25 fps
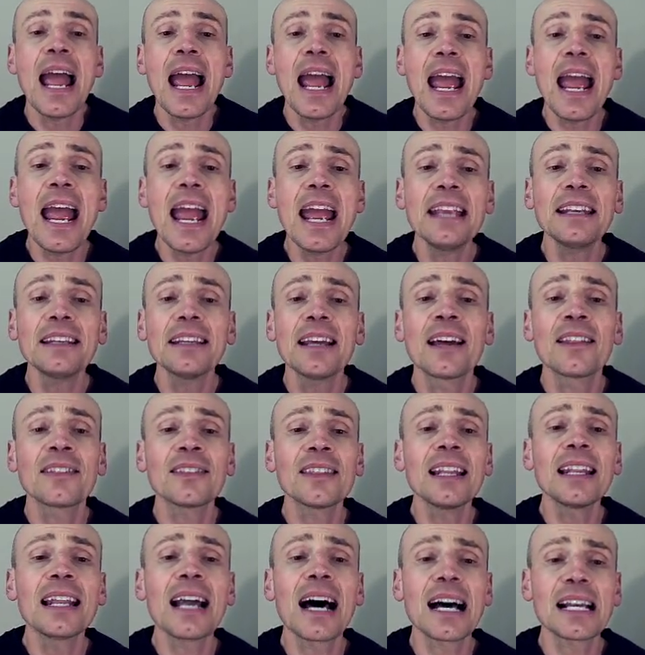And
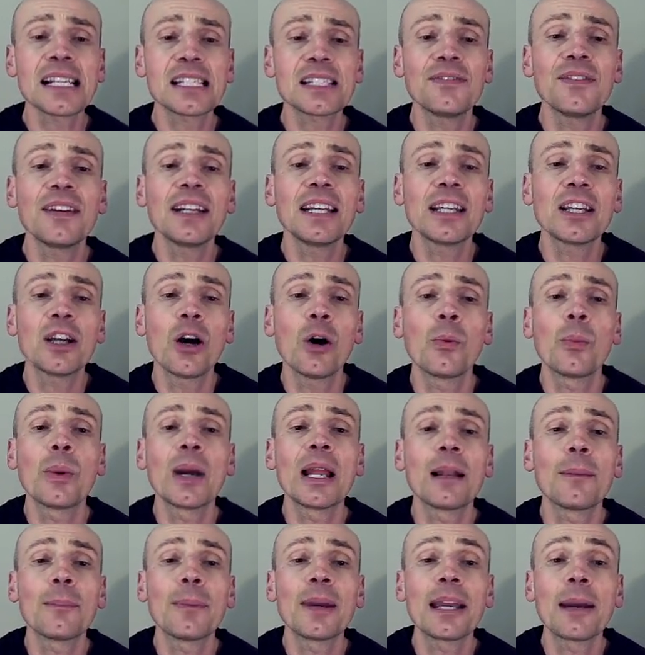the last video
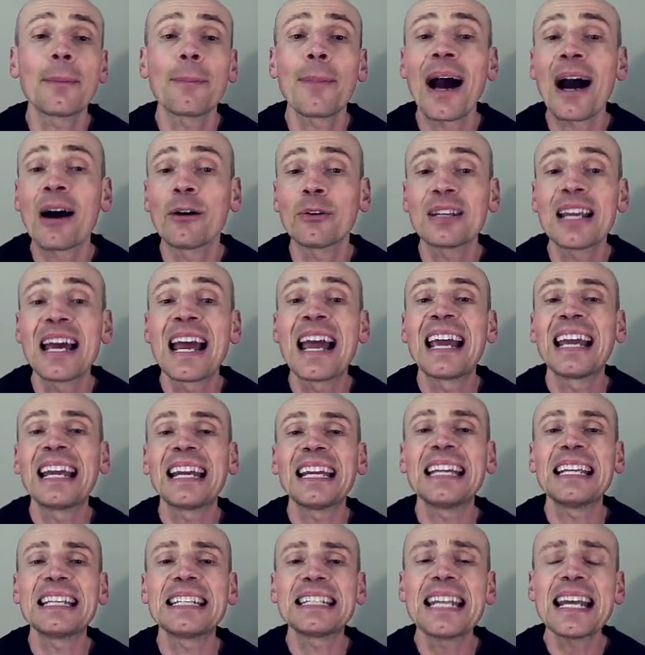will be about
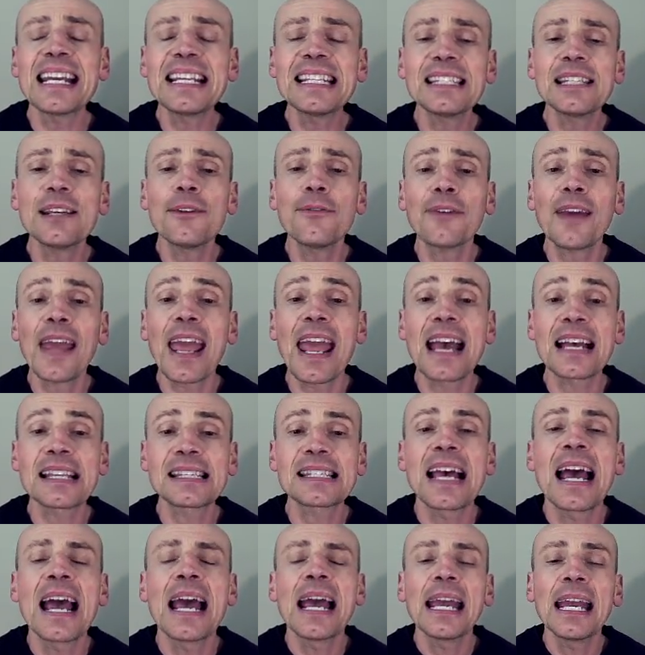intensive care's
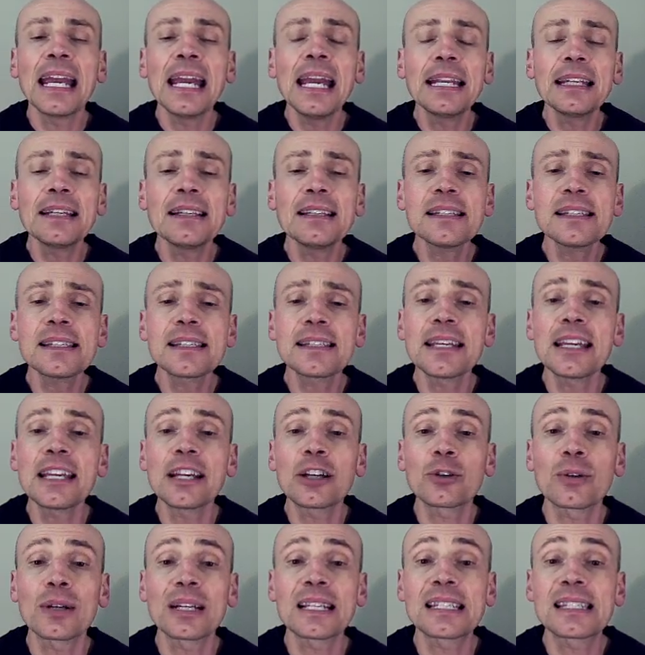hidden
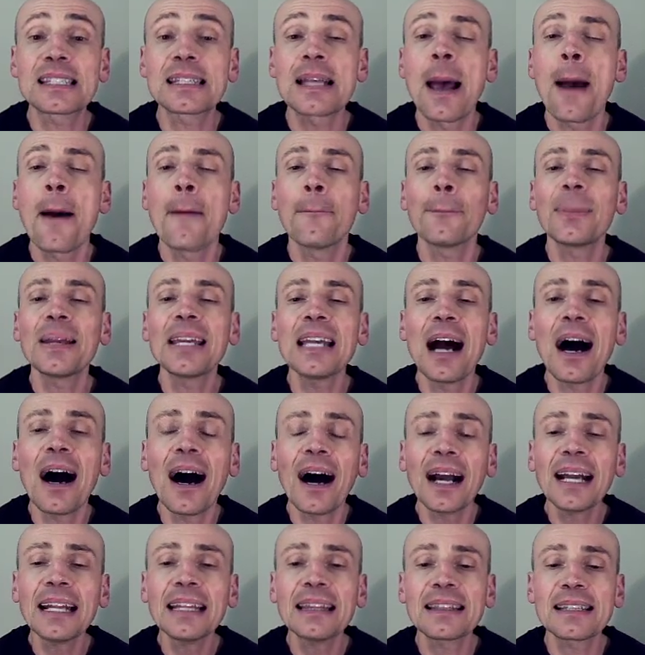secrets
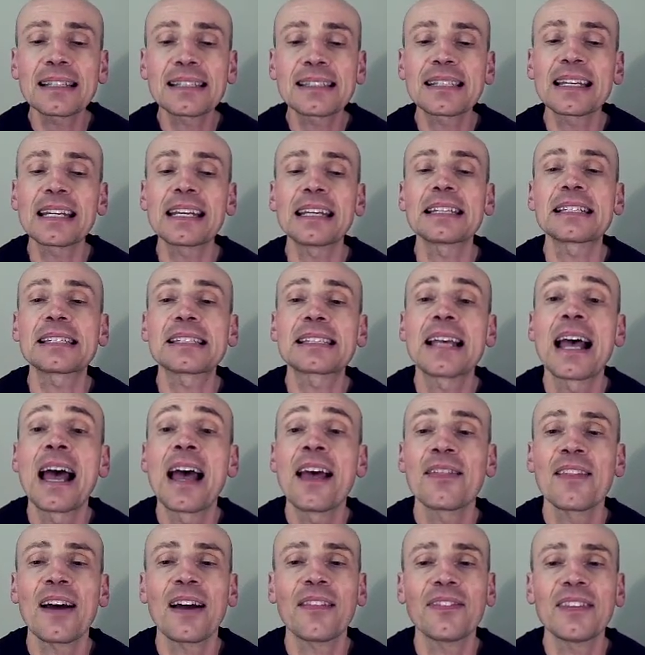behind the scenes
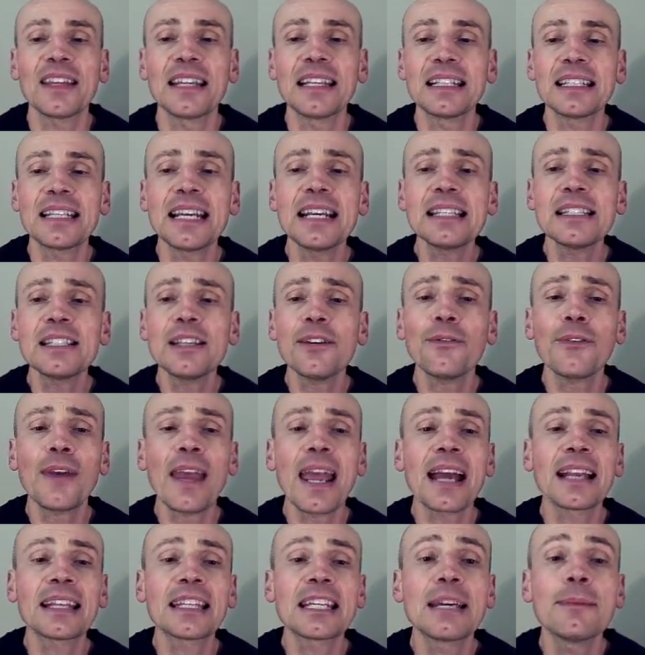that the intensive
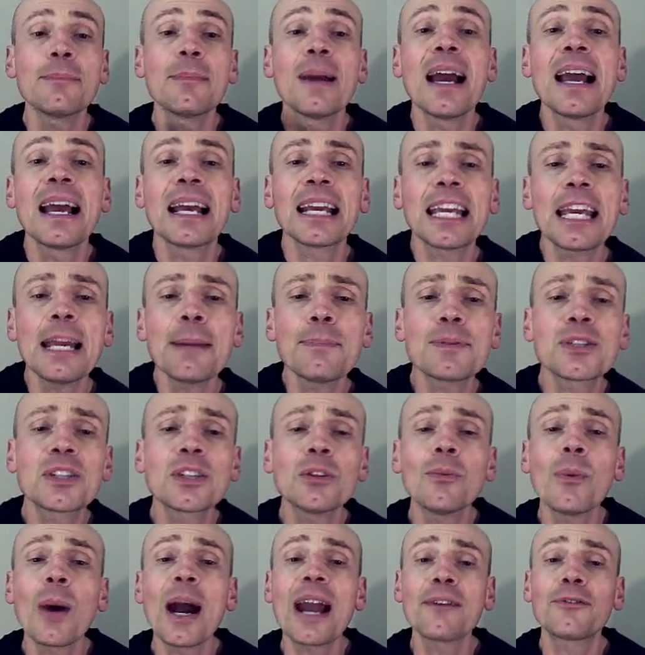care team keeps
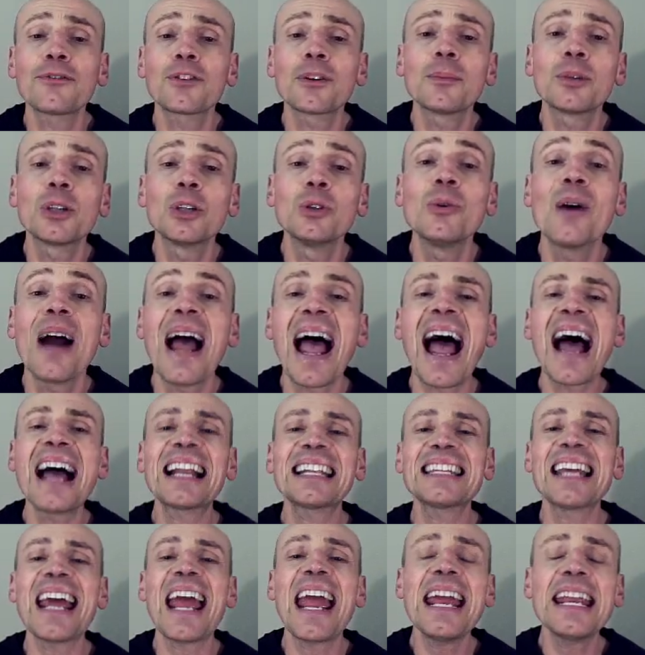away from you
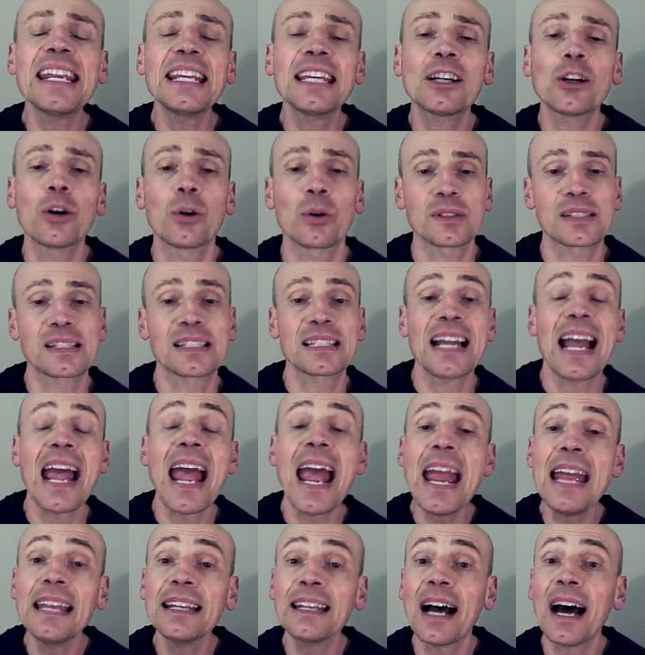at any cost,
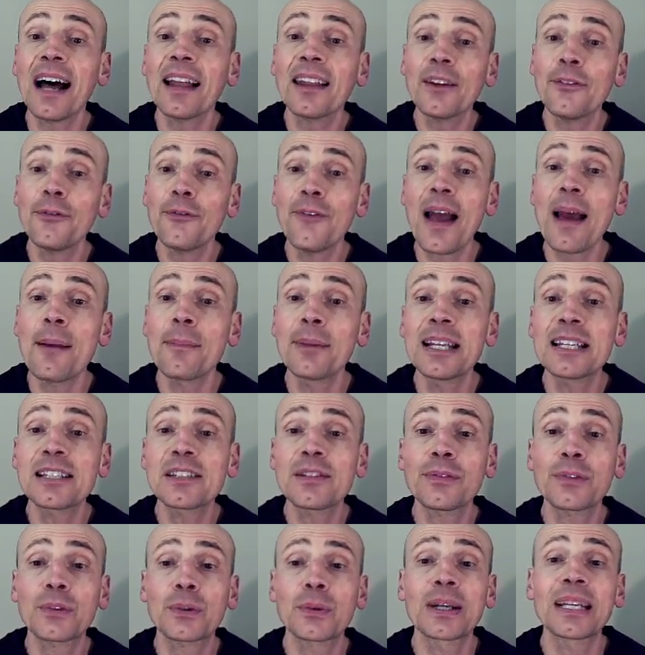and other families
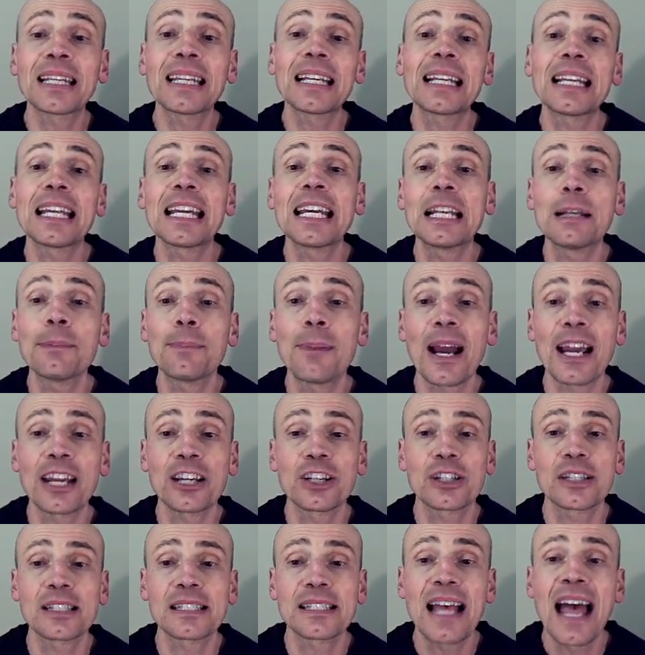of critically ill
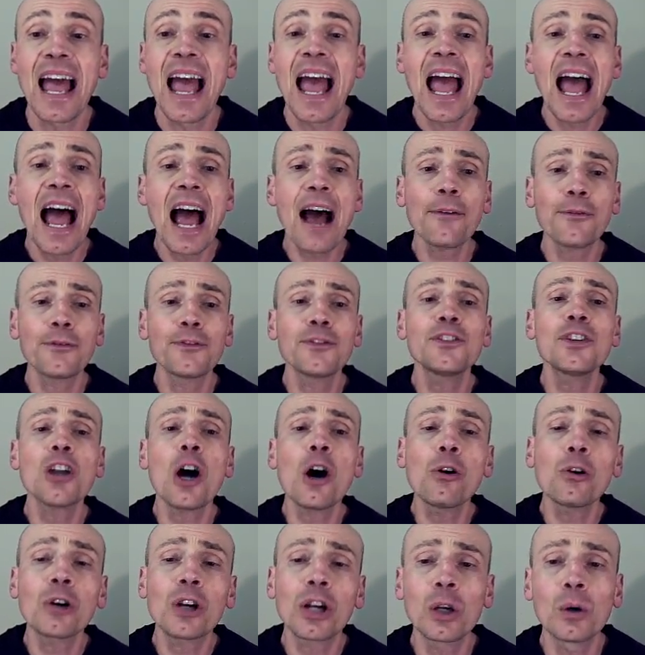patients have
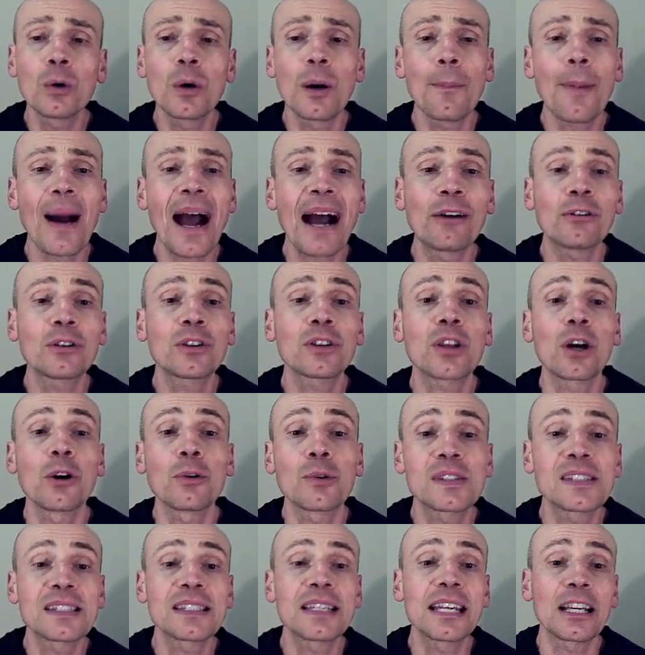no clue about
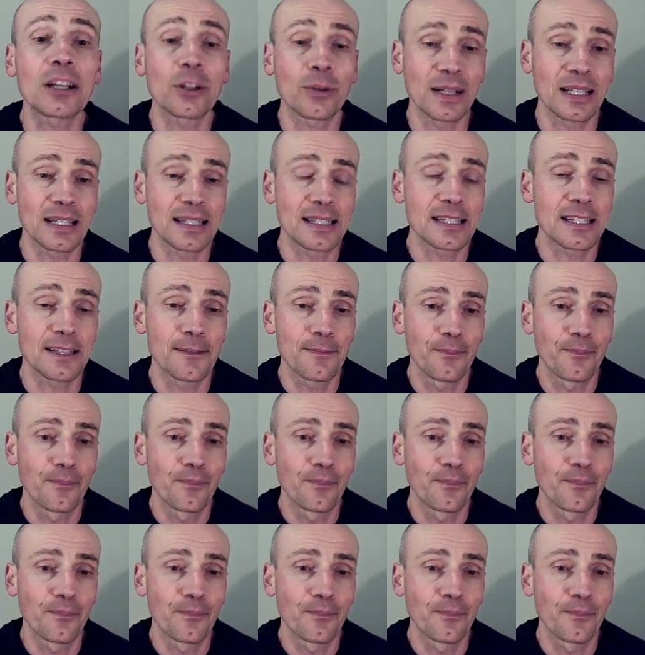those secrets.